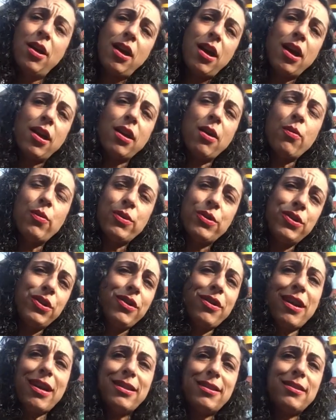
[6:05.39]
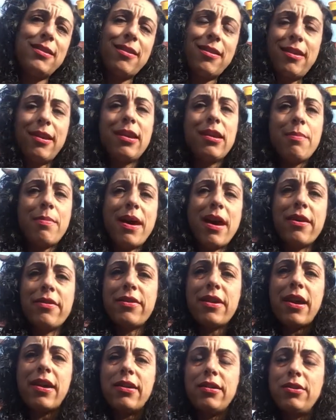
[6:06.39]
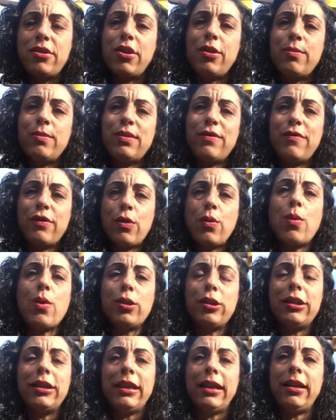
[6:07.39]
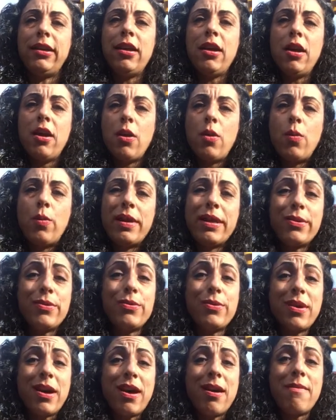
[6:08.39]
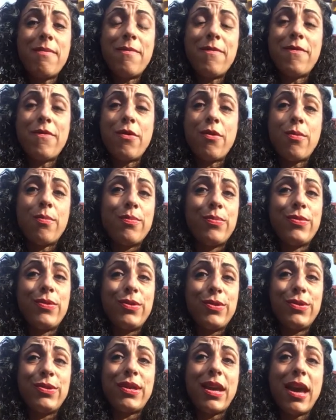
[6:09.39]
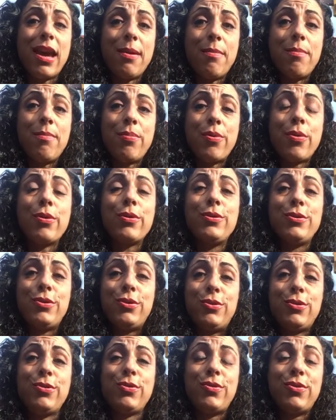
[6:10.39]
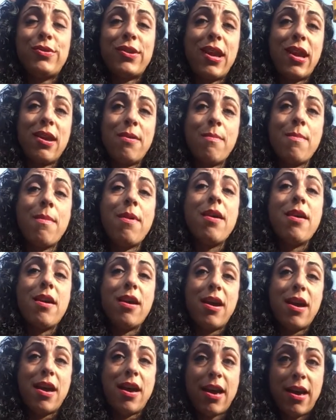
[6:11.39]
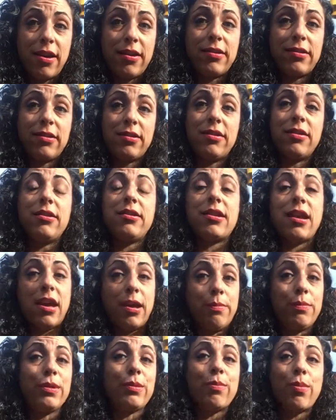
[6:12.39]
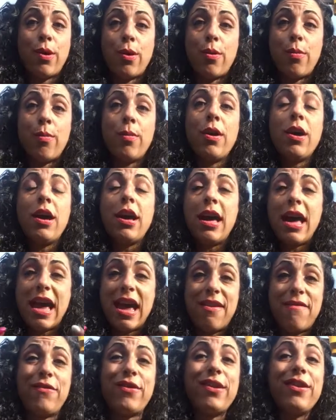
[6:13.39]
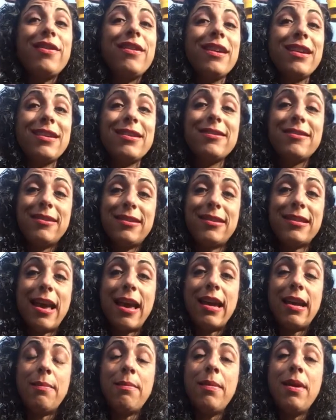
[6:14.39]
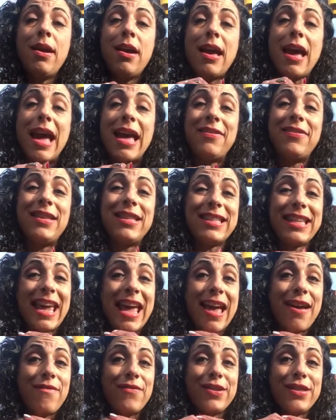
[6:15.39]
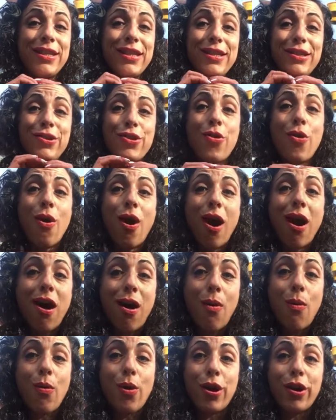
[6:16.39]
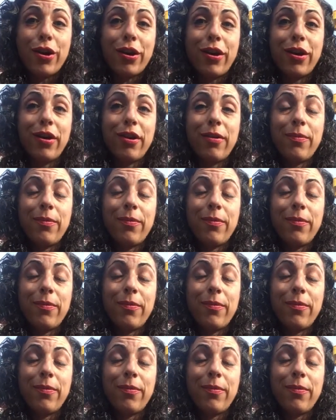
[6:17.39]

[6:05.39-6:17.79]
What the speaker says: And I want you guys to think about that in terms of equality. We all come from the same produce, the same eggs, the same sperm. Everything is the same, and this canvas is your artwork.